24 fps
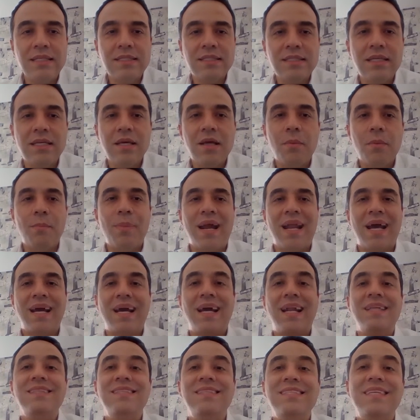This is the
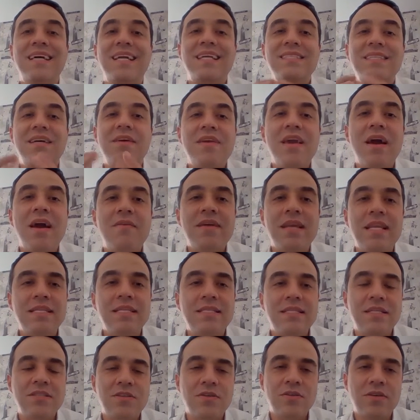previous
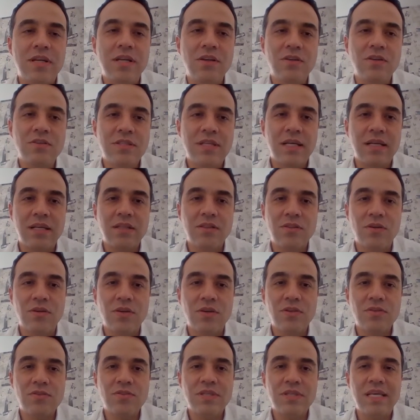consultation that's the
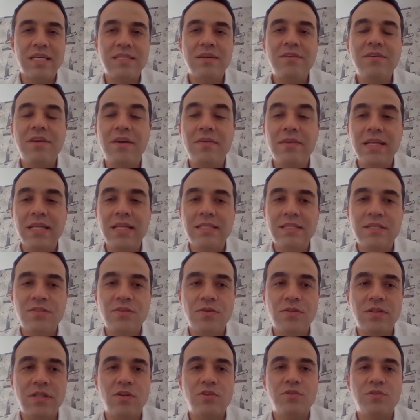largest one
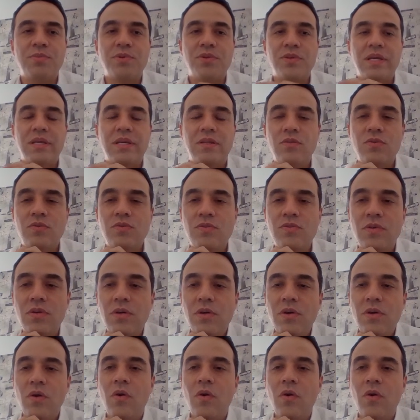in the country